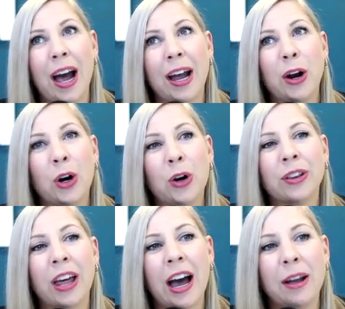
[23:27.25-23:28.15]
I
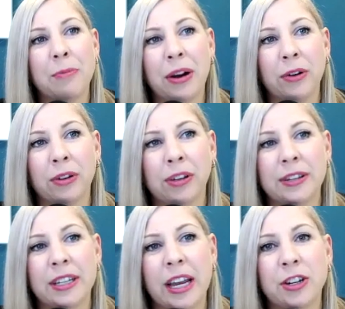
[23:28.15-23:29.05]
heard that in my early
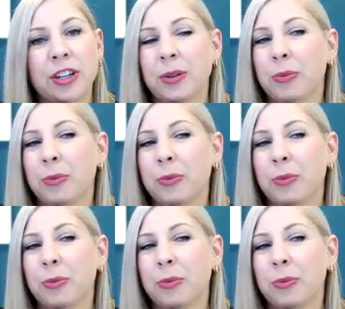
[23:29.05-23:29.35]
stages,